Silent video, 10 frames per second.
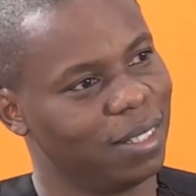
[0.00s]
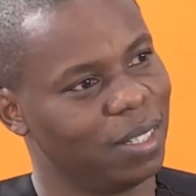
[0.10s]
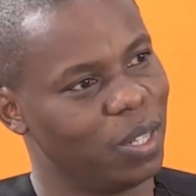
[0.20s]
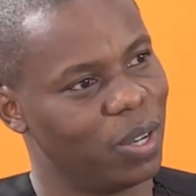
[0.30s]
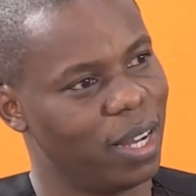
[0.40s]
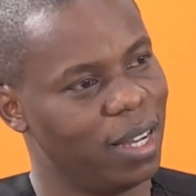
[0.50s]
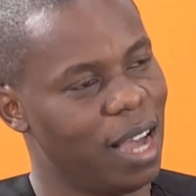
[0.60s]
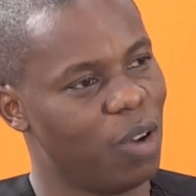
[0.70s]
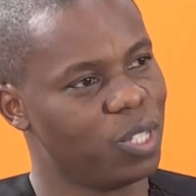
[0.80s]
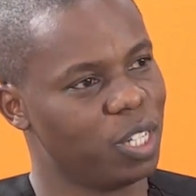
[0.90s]
Okay,
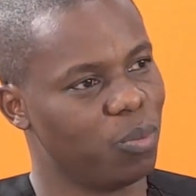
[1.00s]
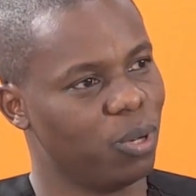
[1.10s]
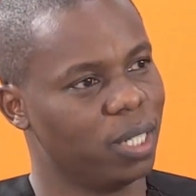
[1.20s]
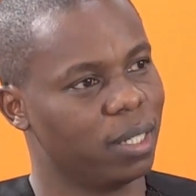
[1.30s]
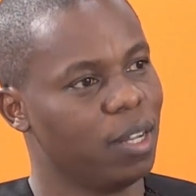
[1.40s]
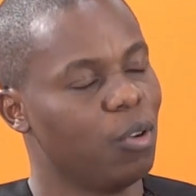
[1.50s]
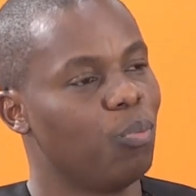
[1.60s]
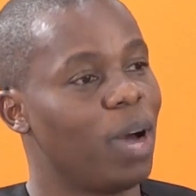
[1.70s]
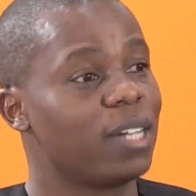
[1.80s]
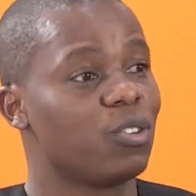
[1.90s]
how is it pooling?
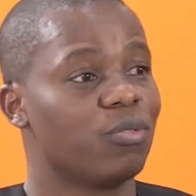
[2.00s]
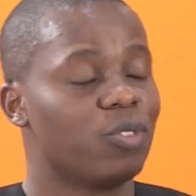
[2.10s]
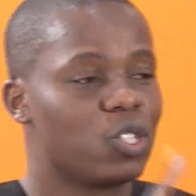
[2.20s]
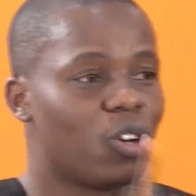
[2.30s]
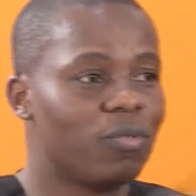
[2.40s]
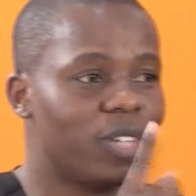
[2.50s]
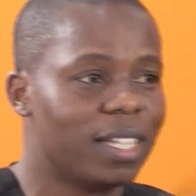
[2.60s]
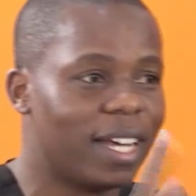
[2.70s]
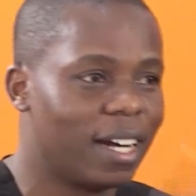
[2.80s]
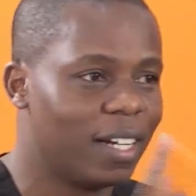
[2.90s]
Part of solving
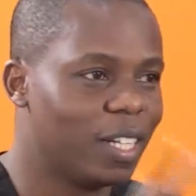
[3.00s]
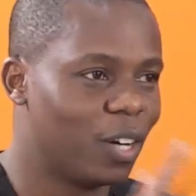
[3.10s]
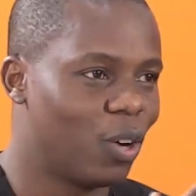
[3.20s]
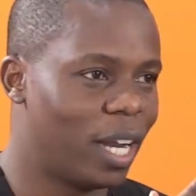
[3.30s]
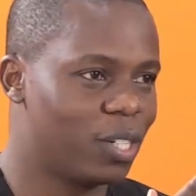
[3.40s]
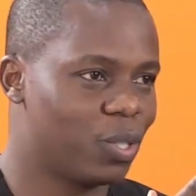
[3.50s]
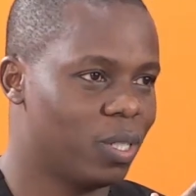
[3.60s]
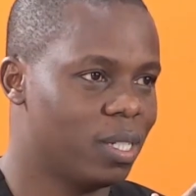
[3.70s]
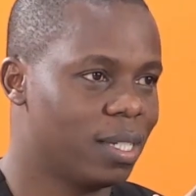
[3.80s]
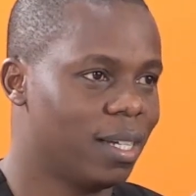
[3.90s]
the
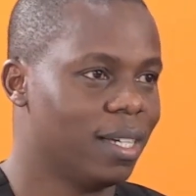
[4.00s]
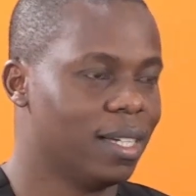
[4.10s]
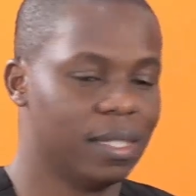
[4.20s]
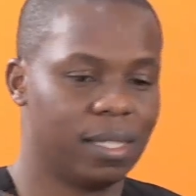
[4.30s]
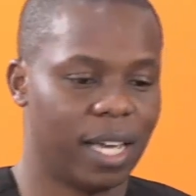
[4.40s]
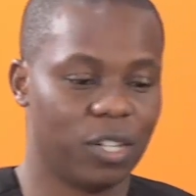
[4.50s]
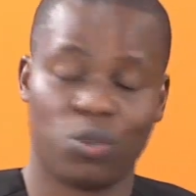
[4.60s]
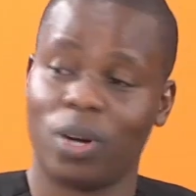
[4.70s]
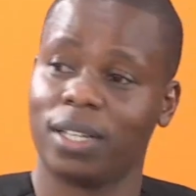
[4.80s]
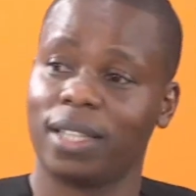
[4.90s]
collections is
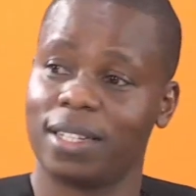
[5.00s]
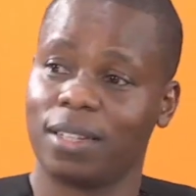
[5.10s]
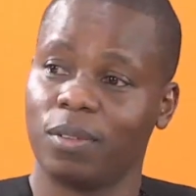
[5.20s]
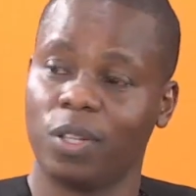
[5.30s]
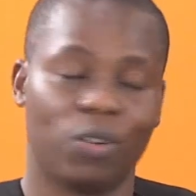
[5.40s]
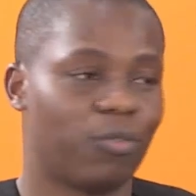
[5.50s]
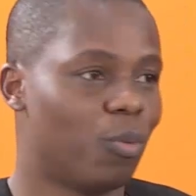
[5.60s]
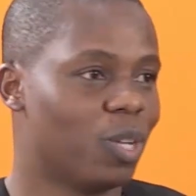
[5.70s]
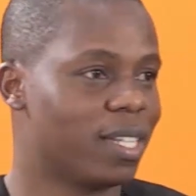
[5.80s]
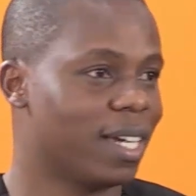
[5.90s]
ensuring that
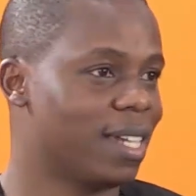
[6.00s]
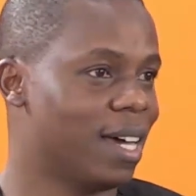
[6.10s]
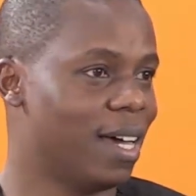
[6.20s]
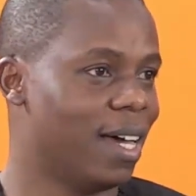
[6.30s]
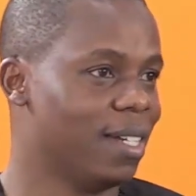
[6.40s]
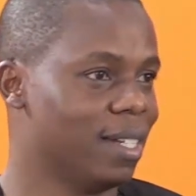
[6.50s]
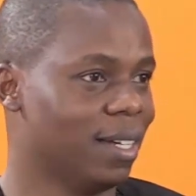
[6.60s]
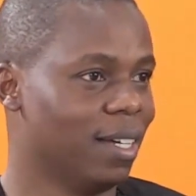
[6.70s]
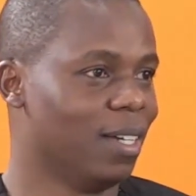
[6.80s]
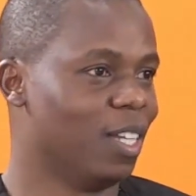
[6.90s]
formal sector and
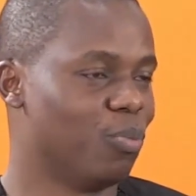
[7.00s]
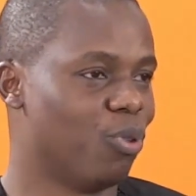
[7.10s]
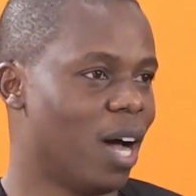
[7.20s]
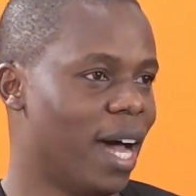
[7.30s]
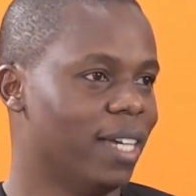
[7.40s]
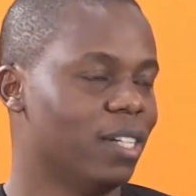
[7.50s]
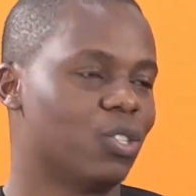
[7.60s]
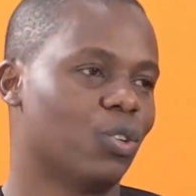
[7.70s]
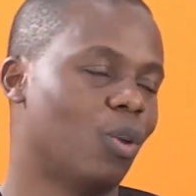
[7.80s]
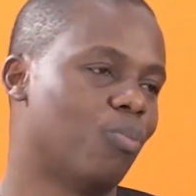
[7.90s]
the poor are in,
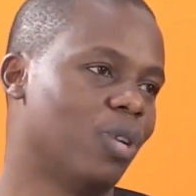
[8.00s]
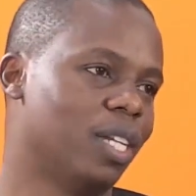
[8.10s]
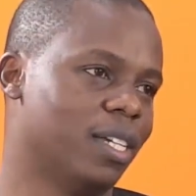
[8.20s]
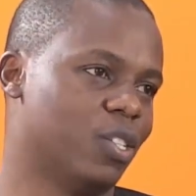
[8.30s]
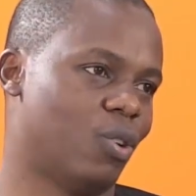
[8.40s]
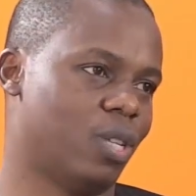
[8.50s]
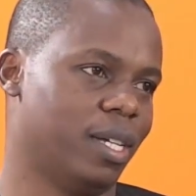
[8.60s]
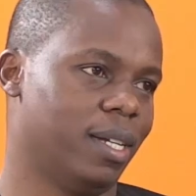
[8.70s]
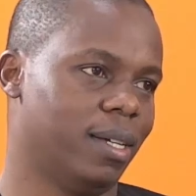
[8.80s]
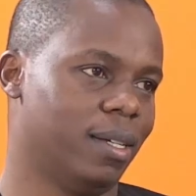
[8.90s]
so your pooling is
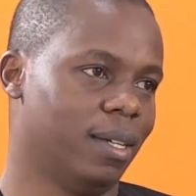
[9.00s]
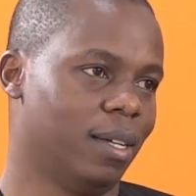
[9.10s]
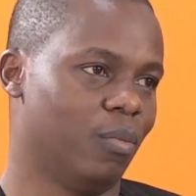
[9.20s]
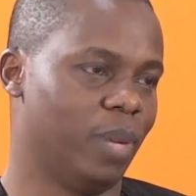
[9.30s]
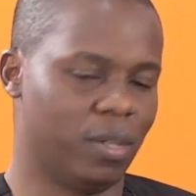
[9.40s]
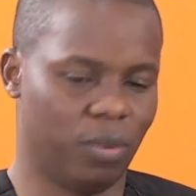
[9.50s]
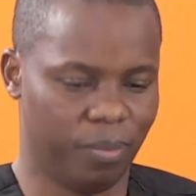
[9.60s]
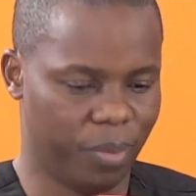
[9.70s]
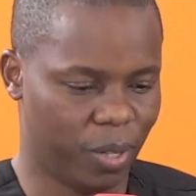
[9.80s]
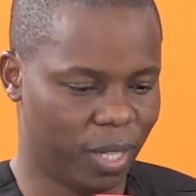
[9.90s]
sorted. But
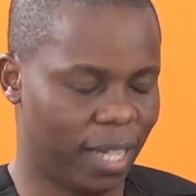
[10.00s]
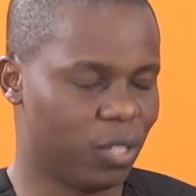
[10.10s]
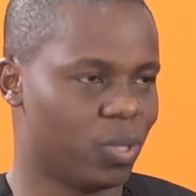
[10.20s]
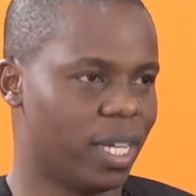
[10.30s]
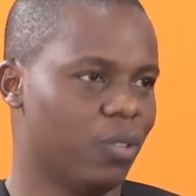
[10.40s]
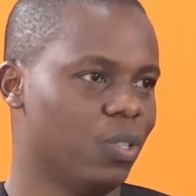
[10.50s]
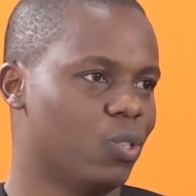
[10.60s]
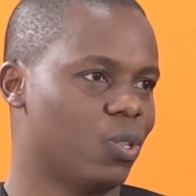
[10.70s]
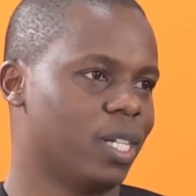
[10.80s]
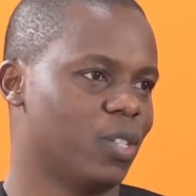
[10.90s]
there are issues there you need to
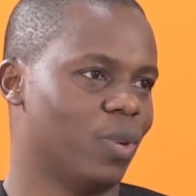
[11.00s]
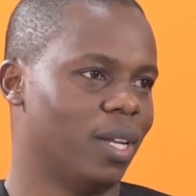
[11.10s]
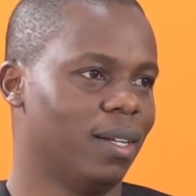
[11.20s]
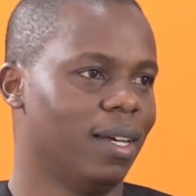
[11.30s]
sort as well.